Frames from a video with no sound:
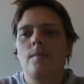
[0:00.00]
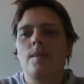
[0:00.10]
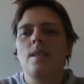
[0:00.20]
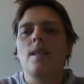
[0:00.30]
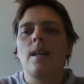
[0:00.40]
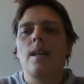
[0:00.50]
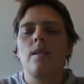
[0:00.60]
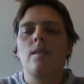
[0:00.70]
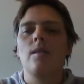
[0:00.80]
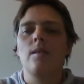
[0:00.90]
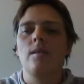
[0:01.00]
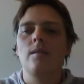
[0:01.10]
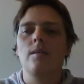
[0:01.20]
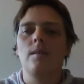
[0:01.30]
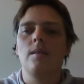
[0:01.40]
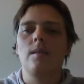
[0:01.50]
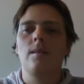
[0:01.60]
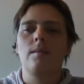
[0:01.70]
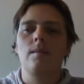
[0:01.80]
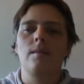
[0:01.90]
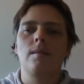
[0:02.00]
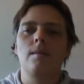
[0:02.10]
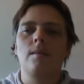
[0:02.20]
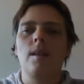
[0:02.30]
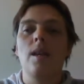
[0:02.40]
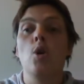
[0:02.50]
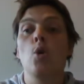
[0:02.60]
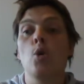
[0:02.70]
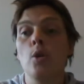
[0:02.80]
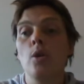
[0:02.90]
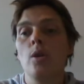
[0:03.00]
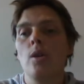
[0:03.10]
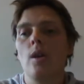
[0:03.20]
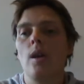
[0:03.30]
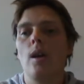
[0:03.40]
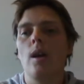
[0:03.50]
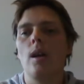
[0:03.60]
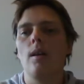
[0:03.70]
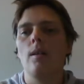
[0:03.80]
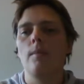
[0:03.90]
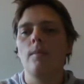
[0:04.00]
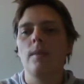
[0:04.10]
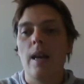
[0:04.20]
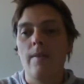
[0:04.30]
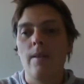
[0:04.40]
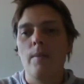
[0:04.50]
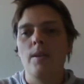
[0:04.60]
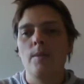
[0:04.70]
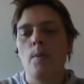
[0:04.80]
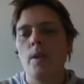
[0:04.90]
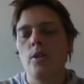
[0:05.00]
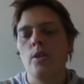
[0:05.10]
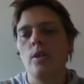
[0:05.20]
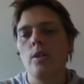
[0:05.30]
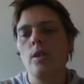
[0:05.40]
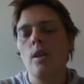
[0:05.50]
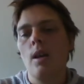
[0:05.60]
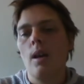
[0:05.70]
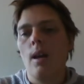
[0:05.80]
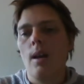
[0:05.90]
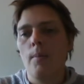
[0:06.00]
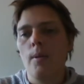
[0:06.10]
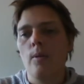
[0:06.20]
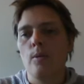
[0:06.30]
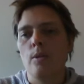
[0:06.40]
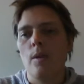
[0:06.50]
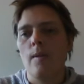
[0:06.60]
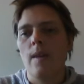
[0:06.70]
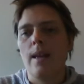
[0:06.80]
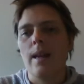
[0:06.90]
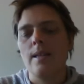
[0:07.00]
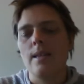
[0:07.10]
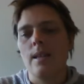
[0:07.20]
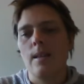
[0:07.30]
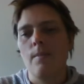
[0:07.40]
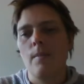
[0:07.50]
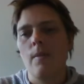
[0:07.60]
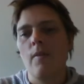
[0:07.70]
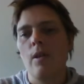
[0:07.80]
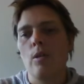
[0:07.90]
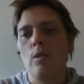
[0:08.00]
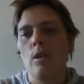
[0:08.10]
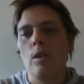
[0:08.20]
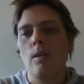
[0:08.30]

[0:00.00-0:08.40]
decided that he could, gave him his permission, but also then asked him if he could